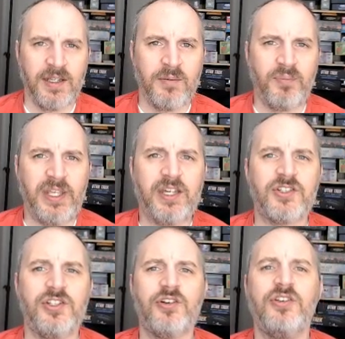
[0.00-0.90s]

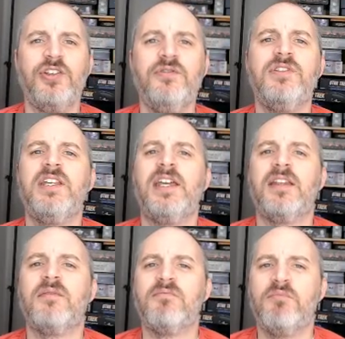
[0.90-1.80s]
because you're using it
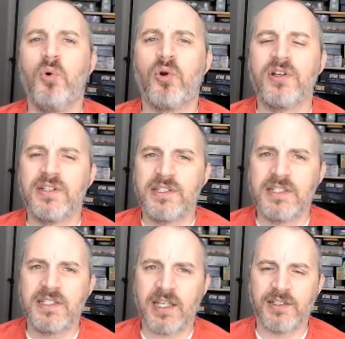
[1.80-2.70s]
more
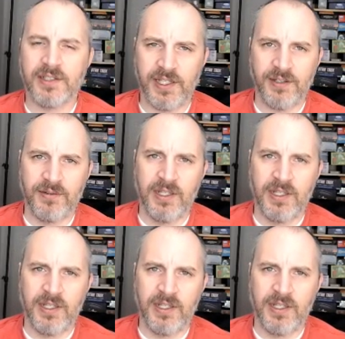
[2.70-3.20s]
subtly.